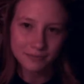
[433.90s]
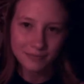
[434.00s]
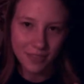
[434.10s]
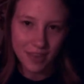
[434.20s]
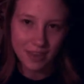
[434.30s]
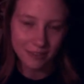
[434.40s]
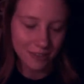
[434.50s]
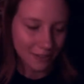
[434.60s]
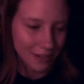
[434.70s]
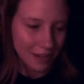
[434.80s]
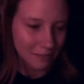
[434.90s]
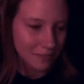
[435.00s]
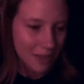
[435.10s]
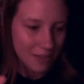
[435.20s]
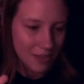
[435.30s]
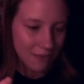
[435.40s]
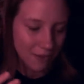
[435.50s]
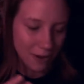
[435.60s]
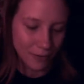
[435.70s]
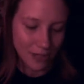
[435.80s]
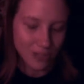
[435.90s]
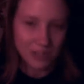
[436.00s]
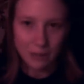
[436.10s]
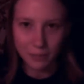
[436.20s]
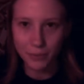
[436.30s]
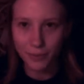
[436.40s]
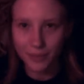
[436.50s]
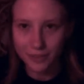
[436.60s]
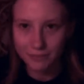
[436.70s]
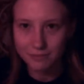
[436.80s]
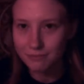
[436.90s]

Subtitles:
thing, alright? They follow each step in order.